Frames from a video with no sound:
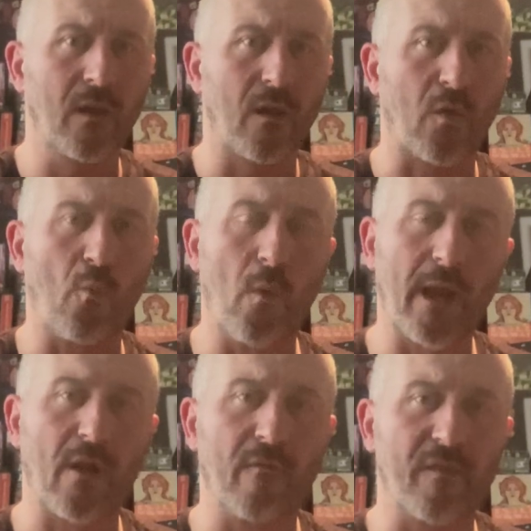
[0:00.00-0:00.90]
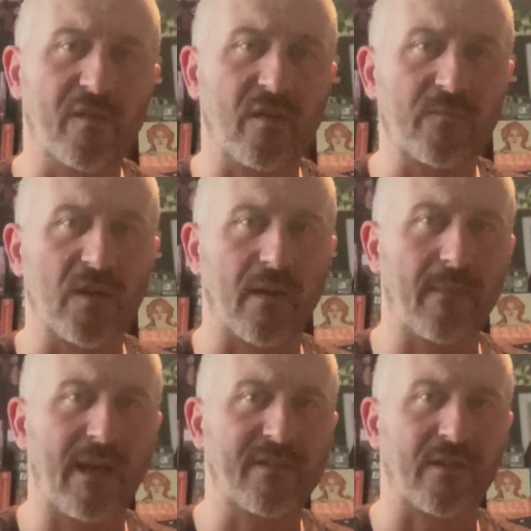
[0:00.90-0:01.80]
weight of the subject
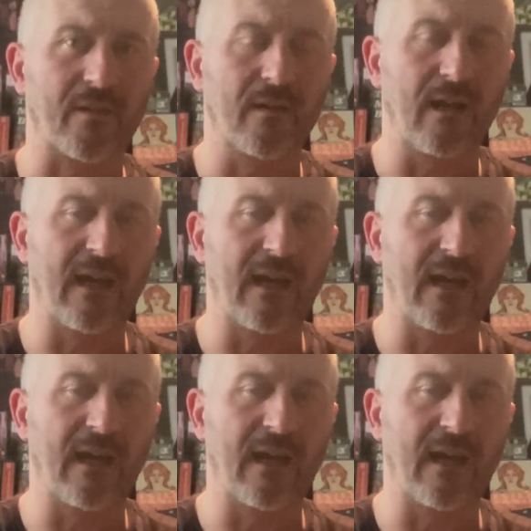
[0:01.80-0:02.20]
matter